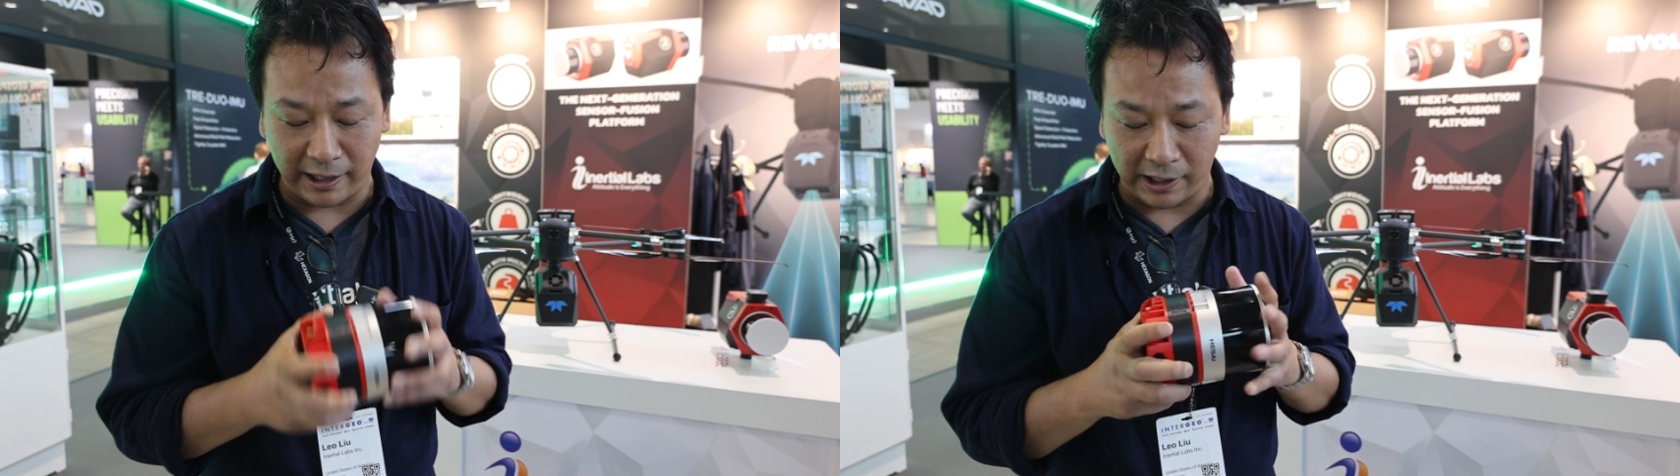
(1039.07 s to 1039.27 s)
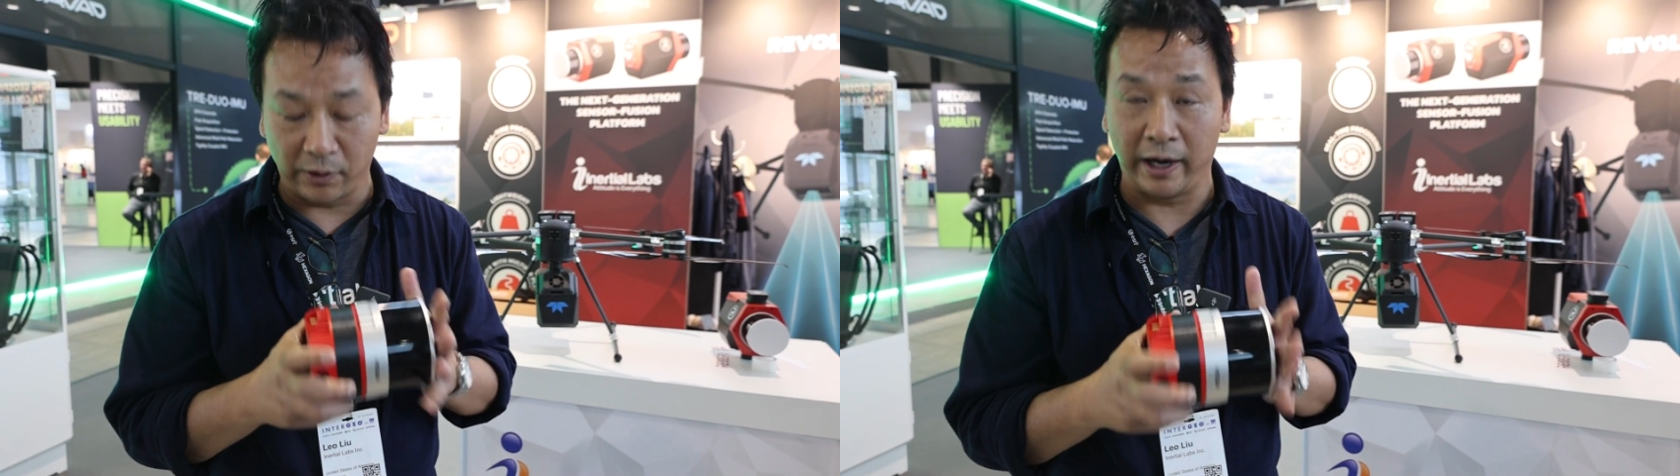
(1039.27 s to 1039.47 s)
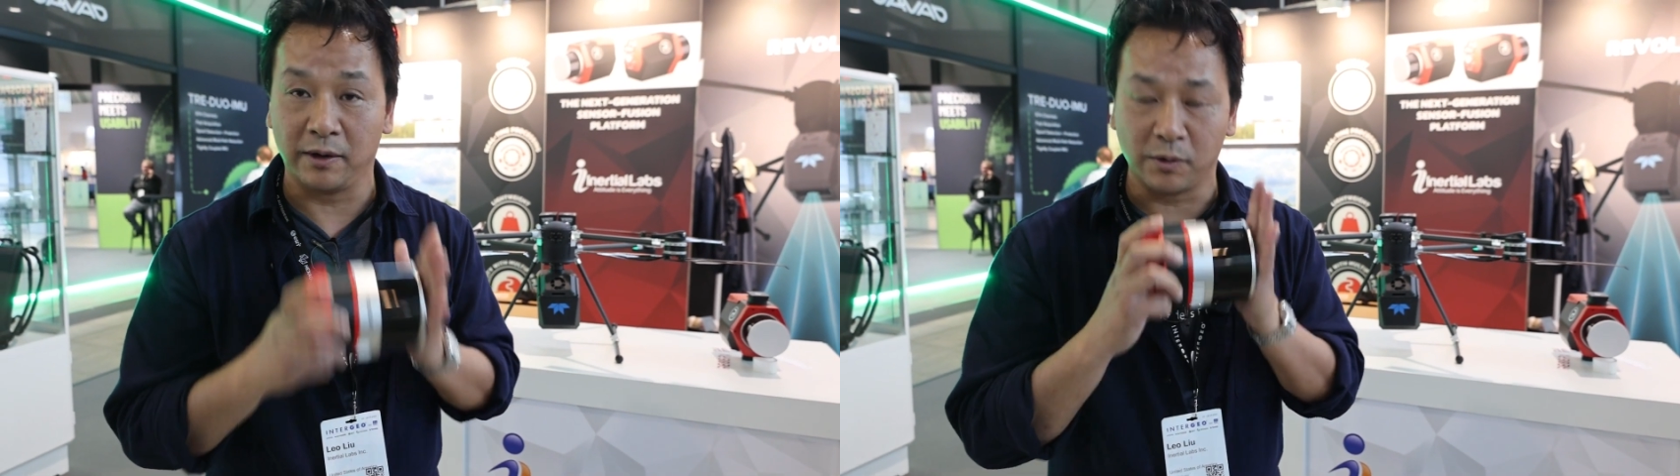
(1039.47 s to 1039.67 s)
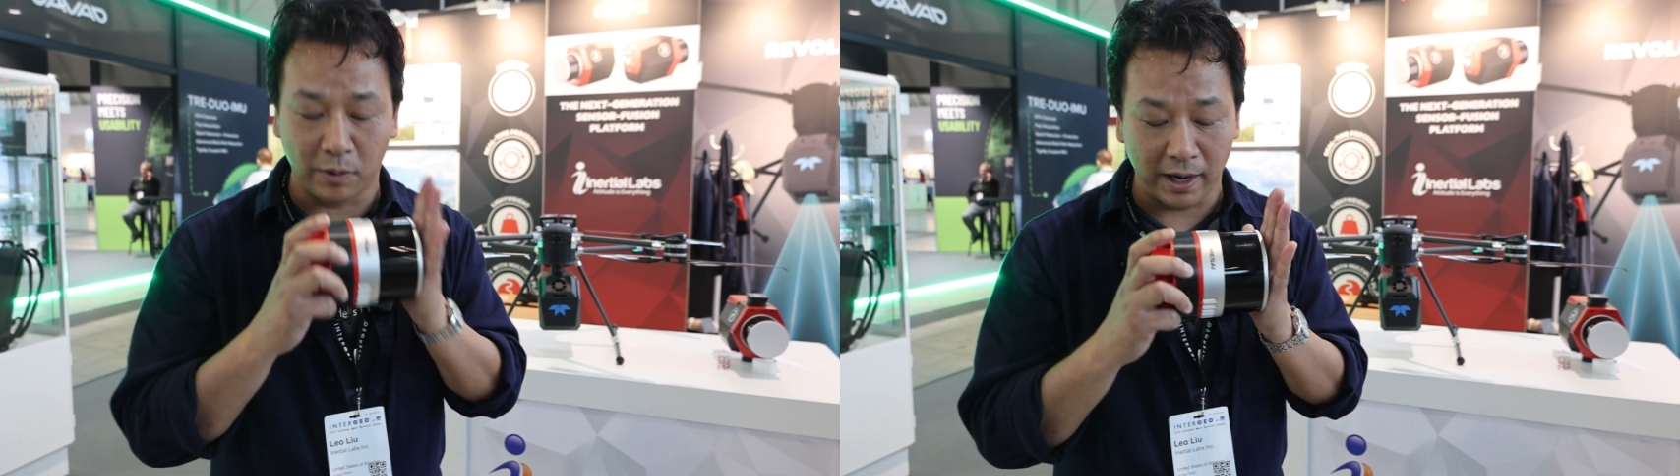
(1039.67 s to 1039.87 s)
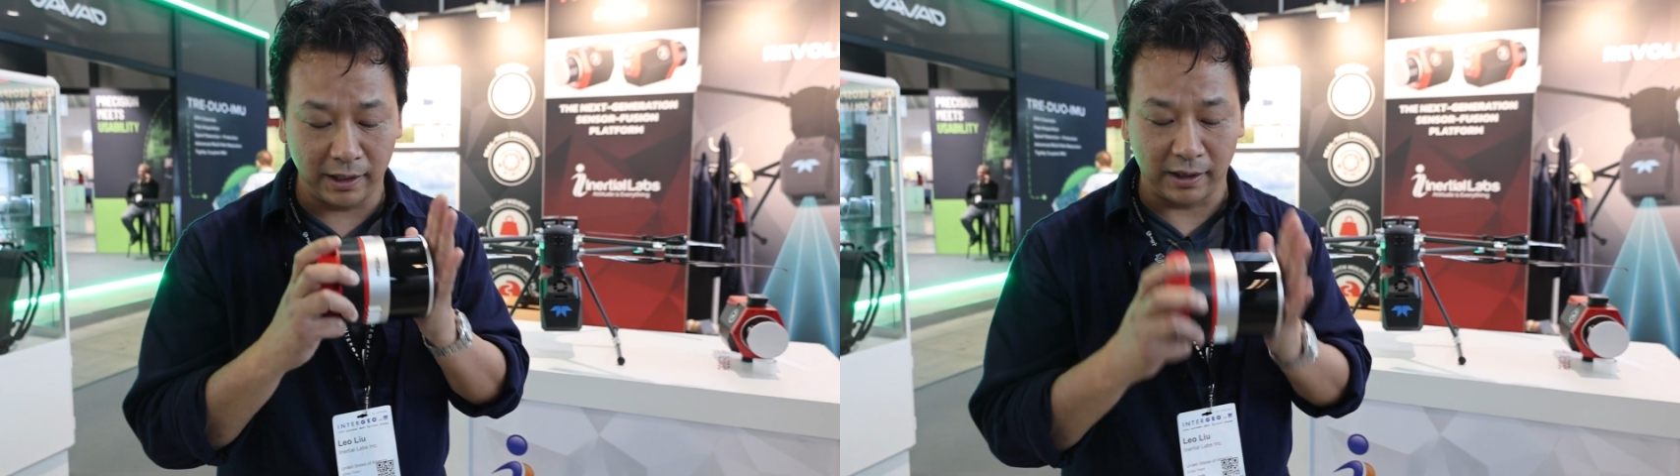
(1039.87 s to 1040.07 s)
integrated
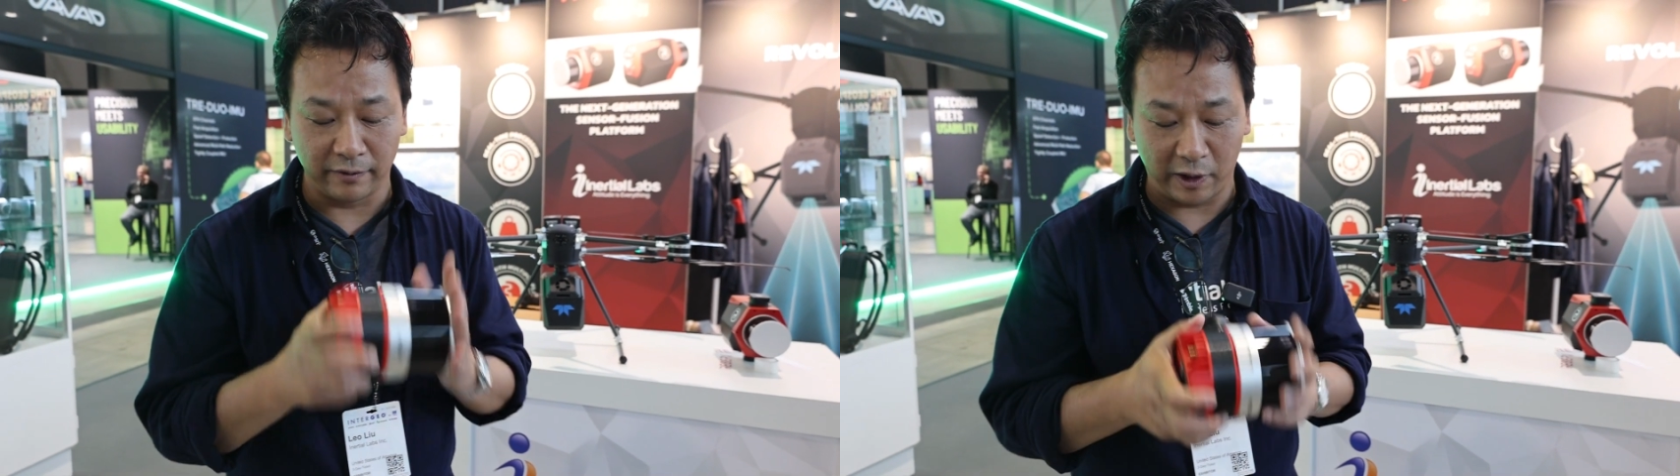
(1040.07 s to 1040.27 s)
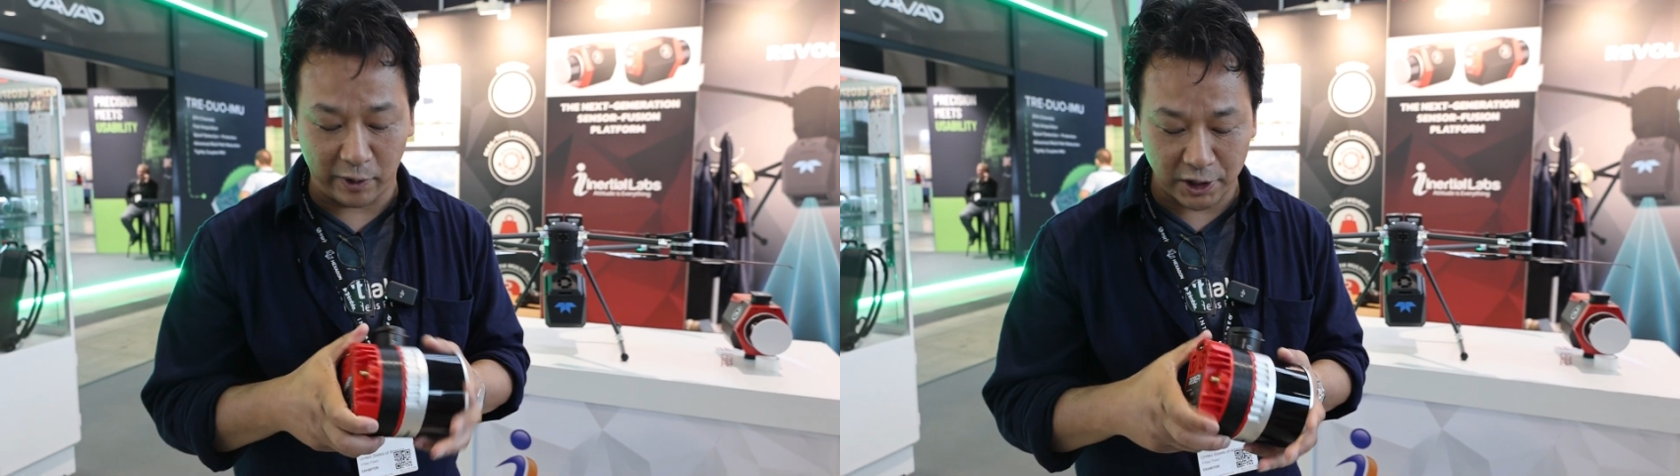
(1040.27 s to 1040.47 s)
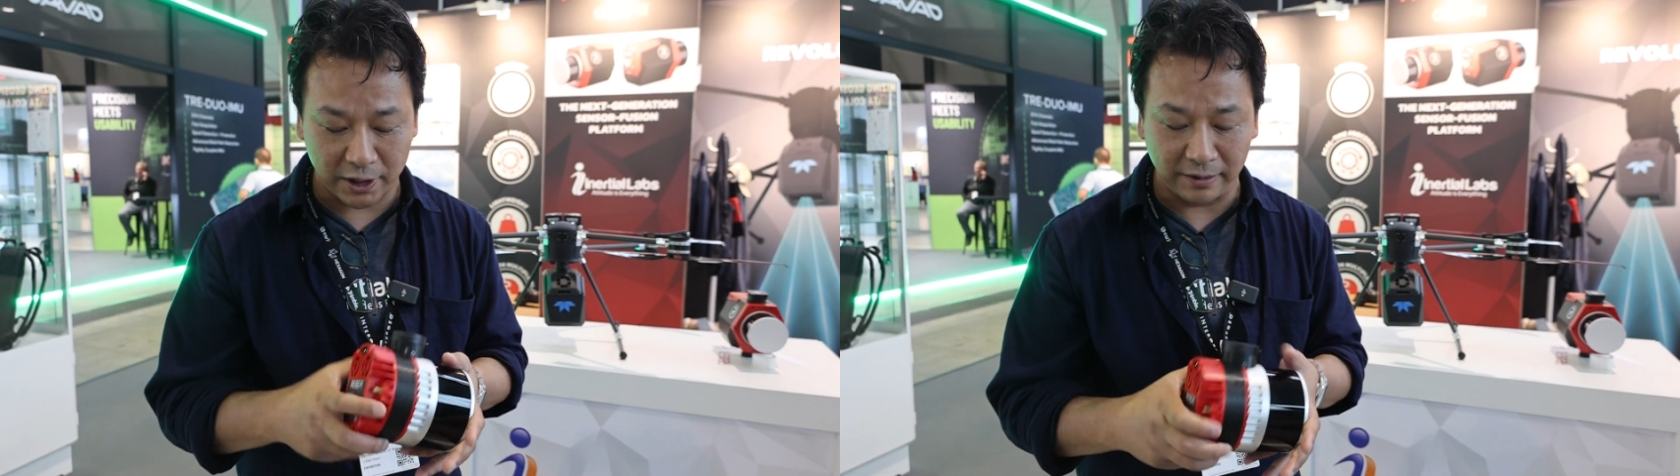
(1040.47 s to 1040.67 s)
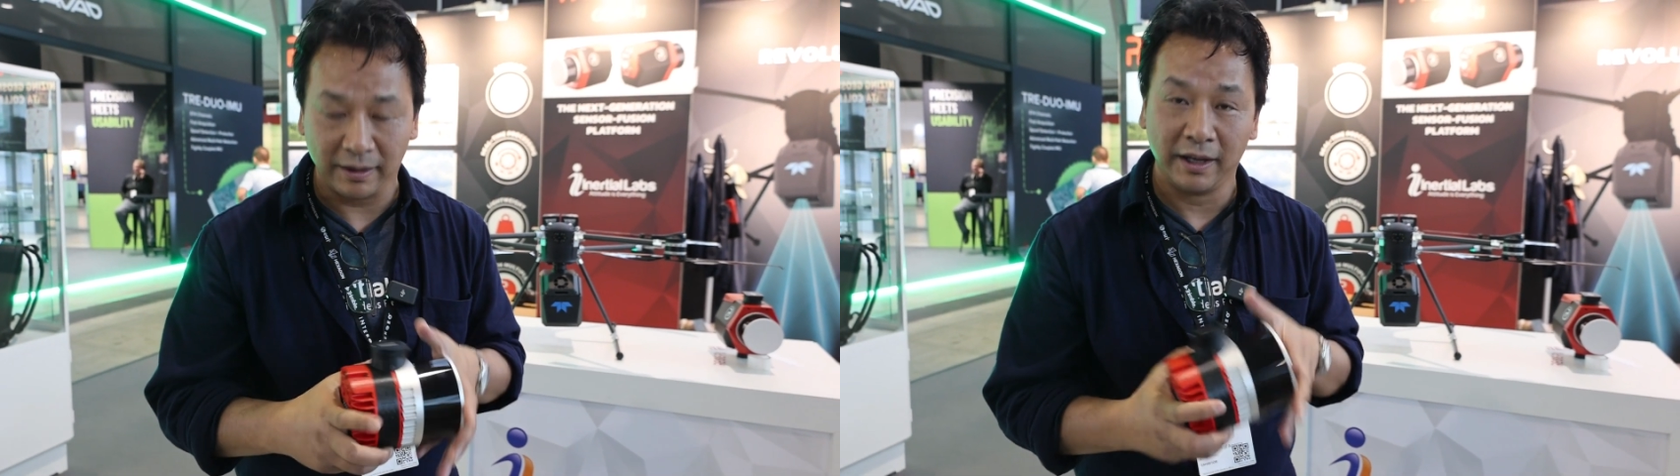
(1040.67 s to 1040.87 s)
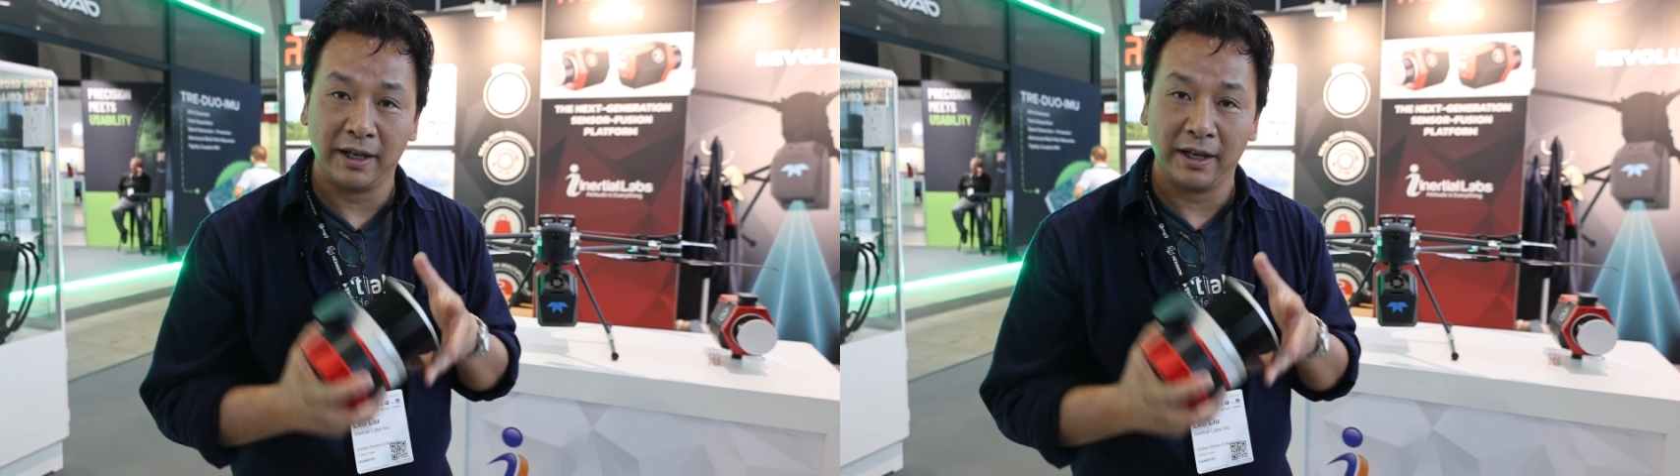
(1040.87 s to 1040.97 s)
one configuration,